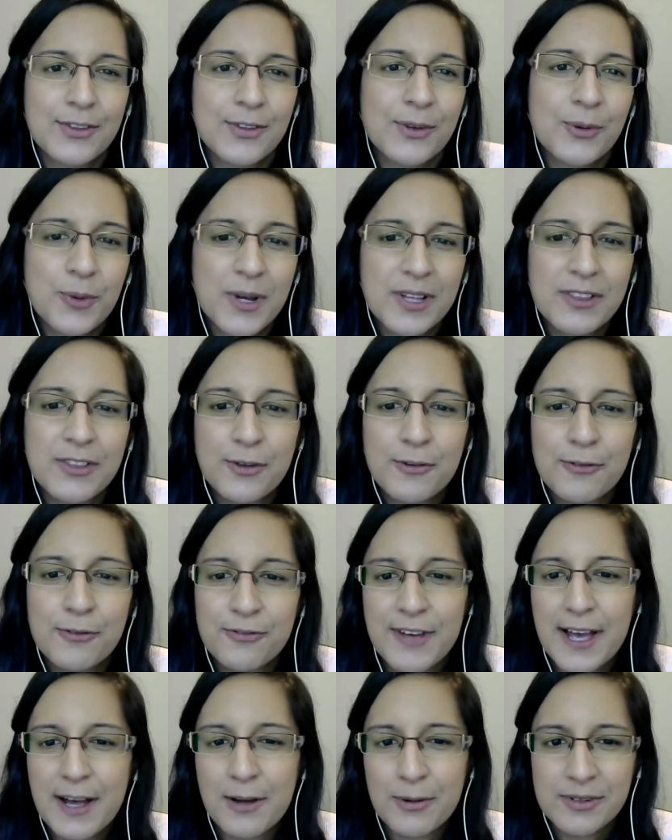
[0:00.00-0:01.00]
So once you've
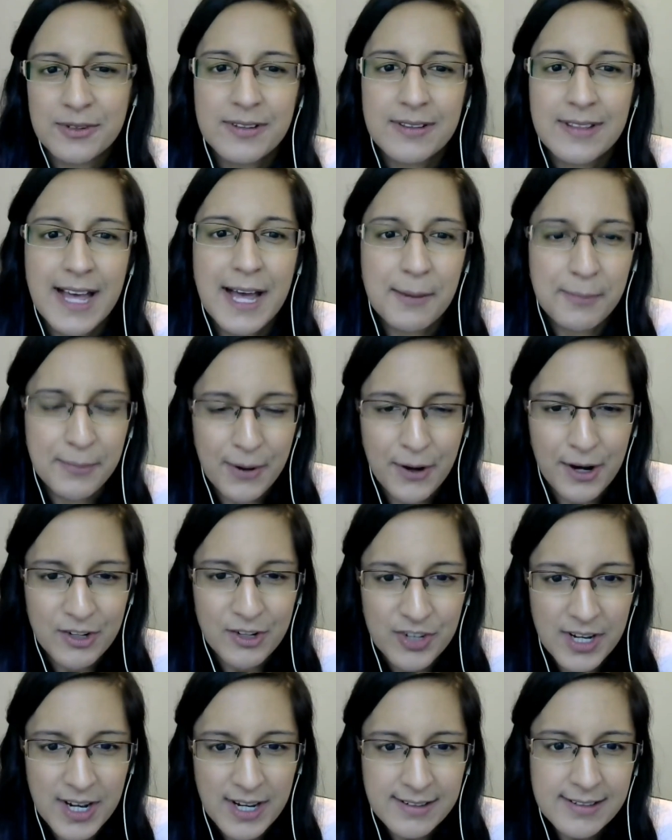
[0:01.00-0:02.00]
found that
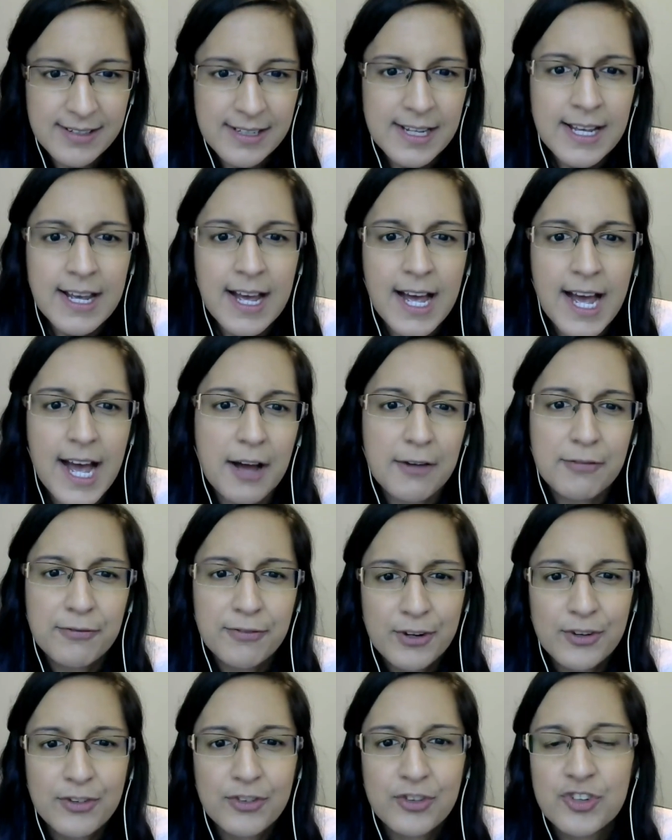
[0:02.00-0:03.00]
project, uh,
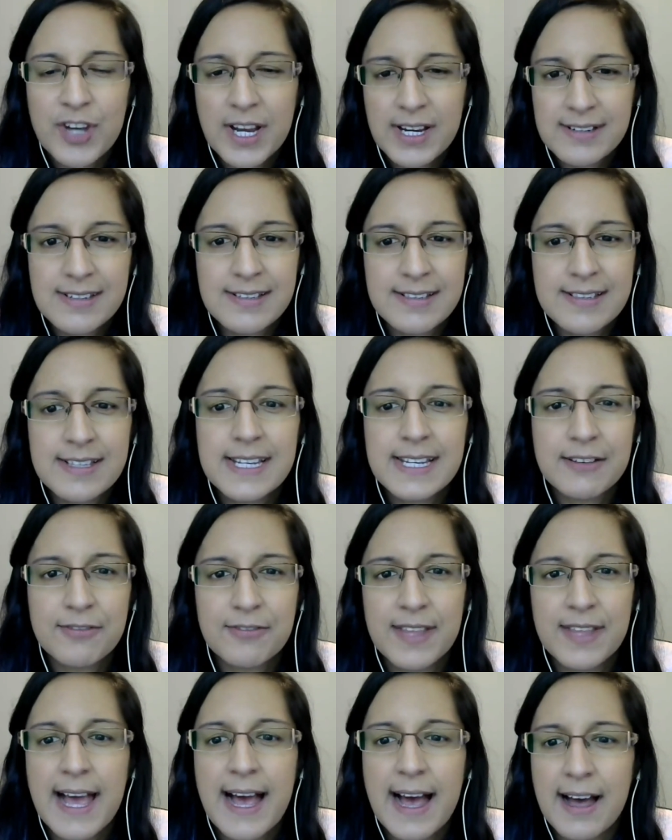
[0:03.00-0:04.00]
first, check to see
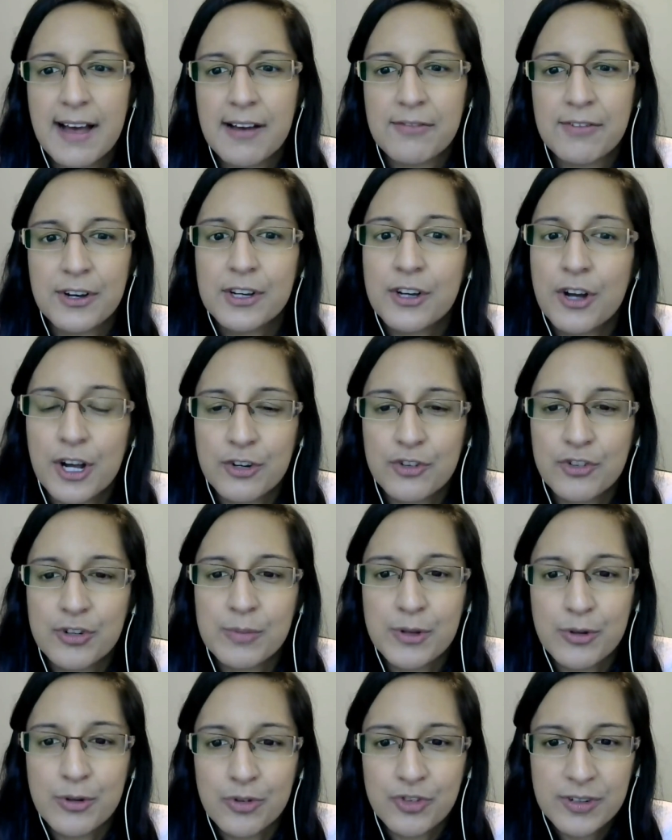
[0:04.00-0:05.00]
if they have a
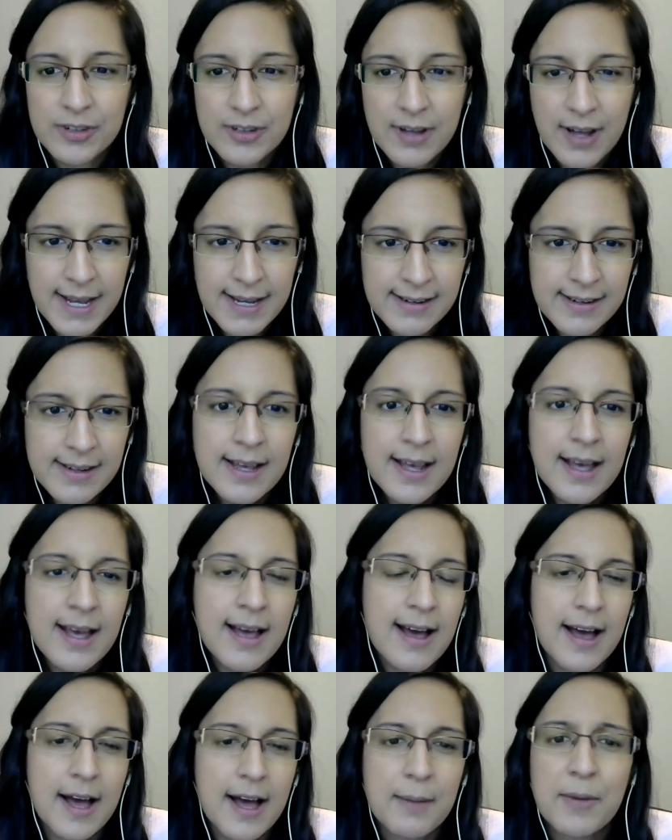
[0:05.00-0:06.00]
contribution guide.
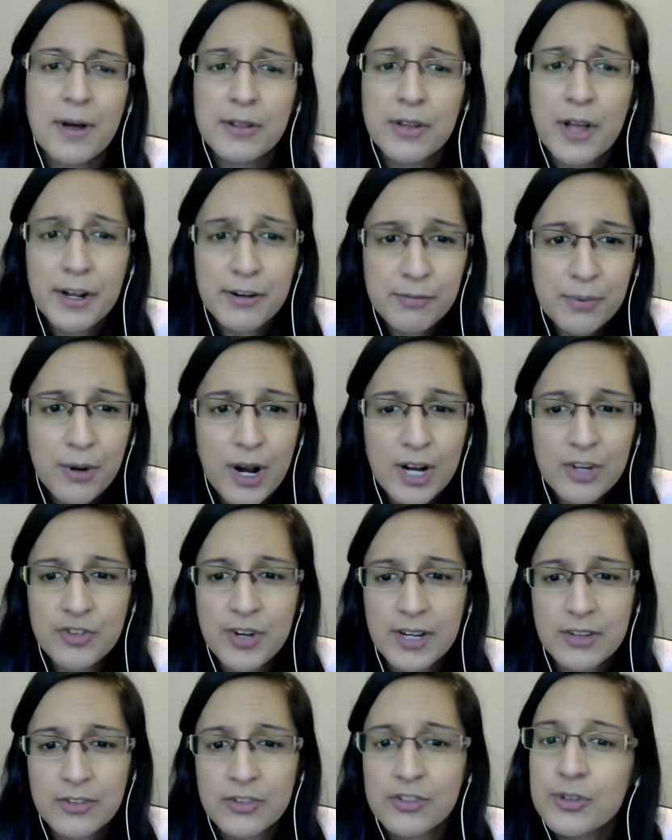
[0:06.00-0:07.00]
Um, a lot of
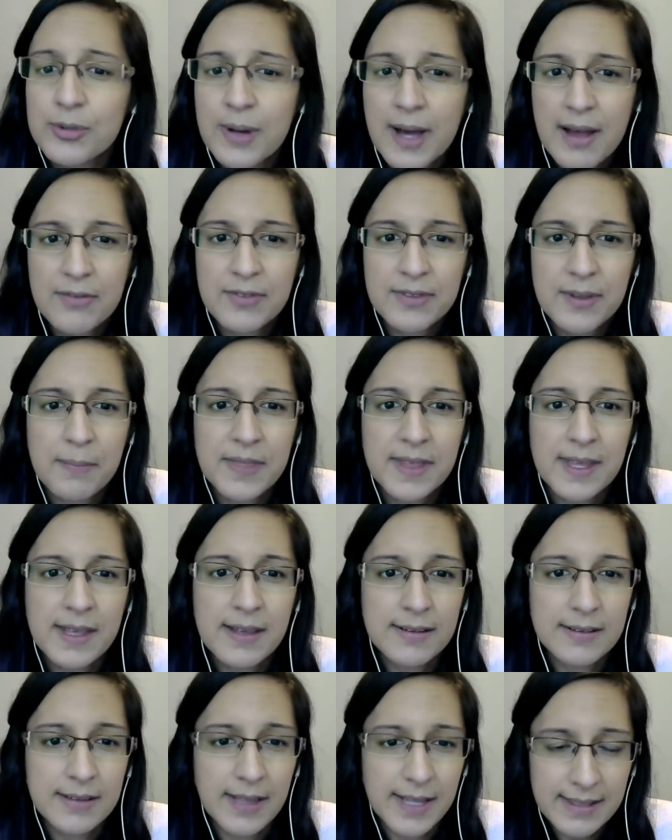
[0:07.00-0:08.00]
projects do have
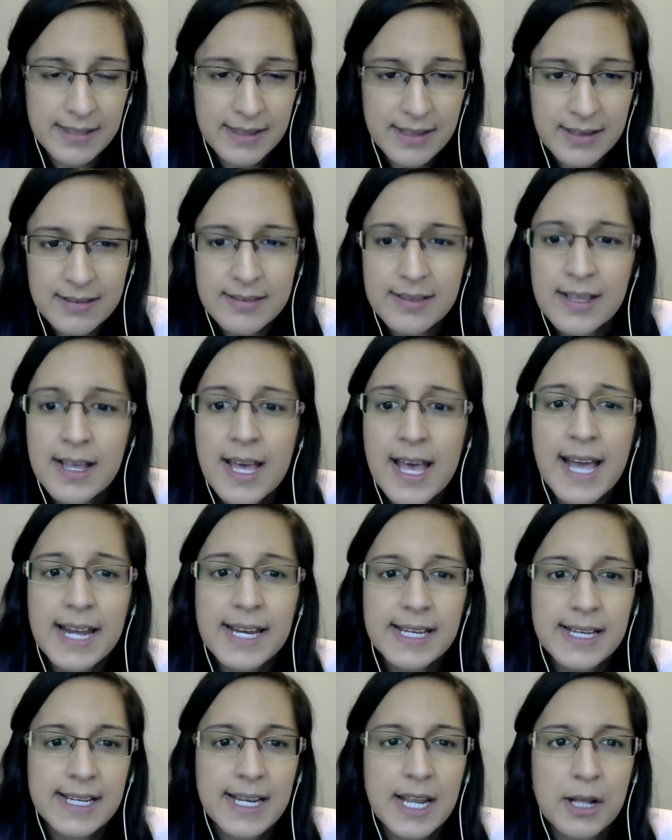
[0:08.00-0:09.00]
something like this,
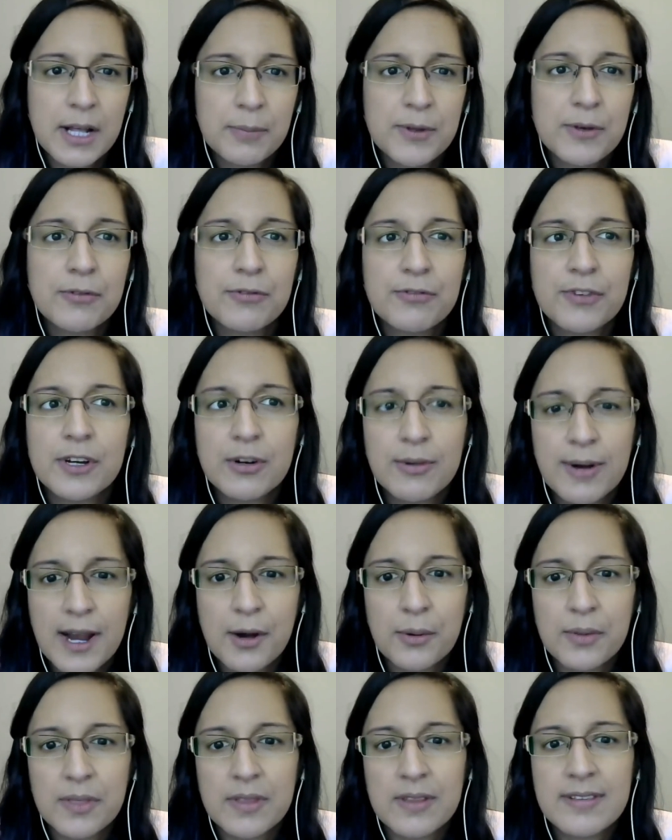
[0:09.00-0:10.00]
and it can help you figure
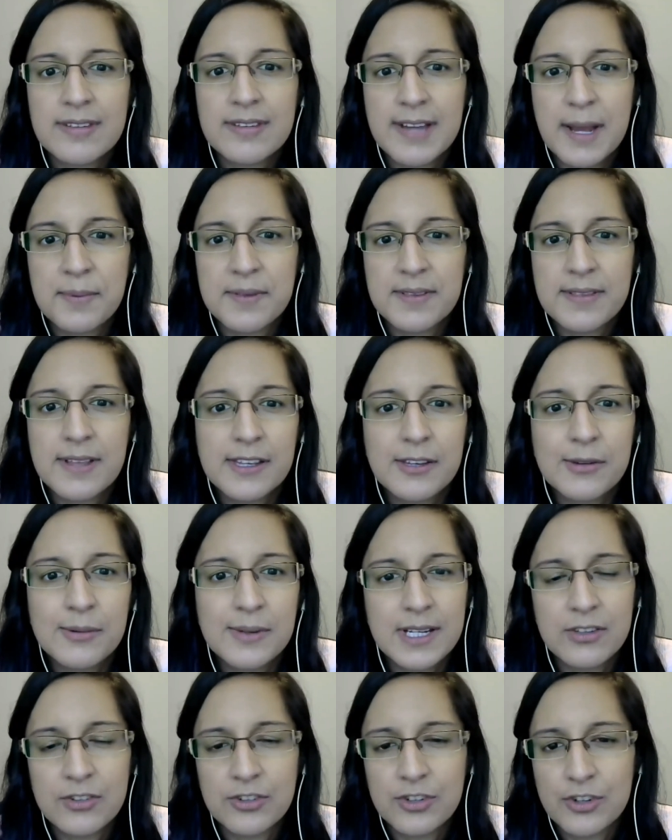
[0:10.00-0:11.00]
out the steps that you
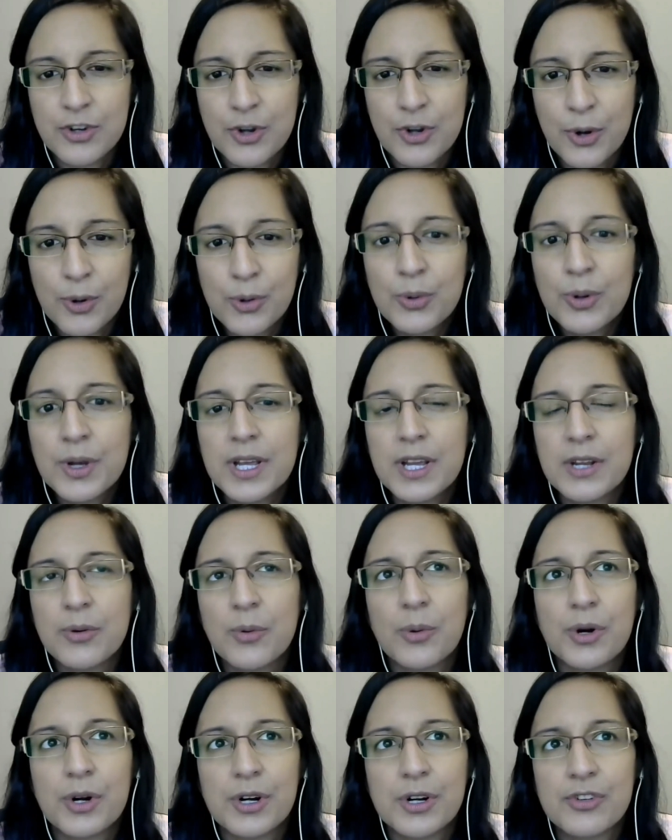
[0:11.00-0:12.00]
need to know in
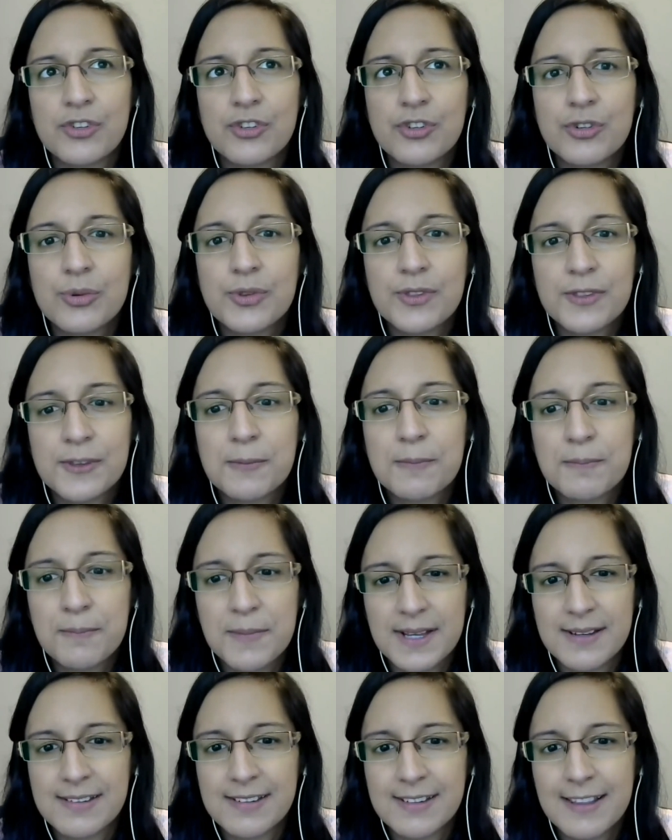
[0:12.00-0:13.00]
order to
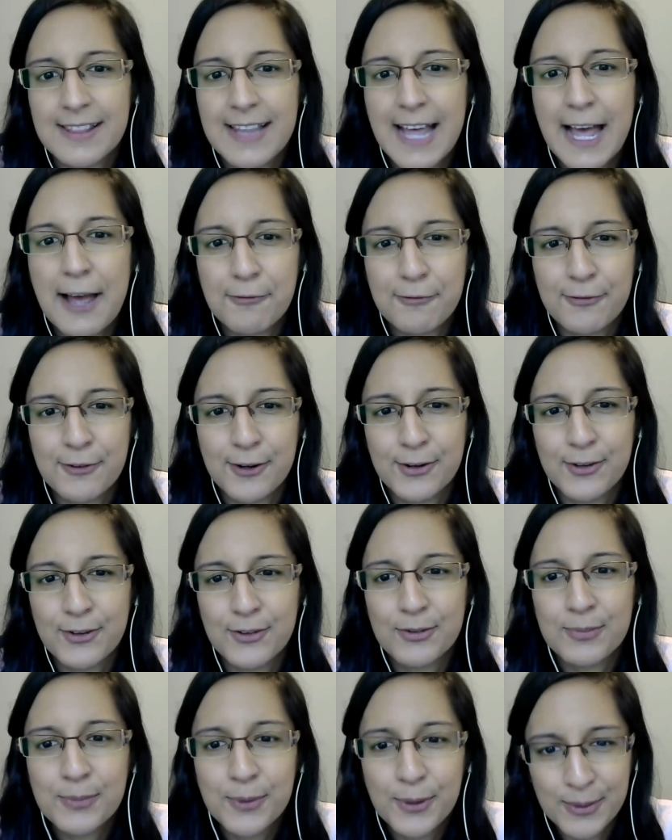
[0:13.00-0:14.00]
submit that
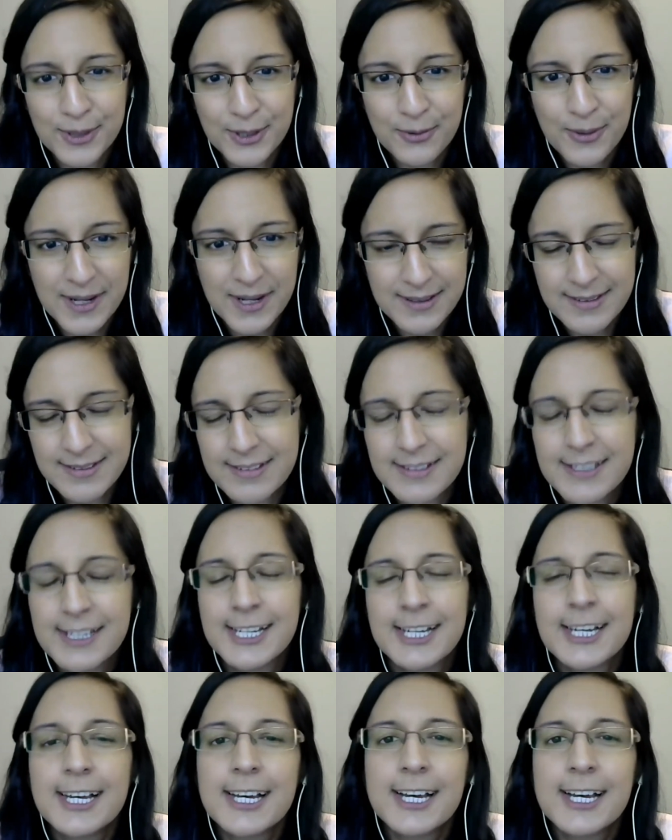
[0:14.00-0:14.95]
first pull request.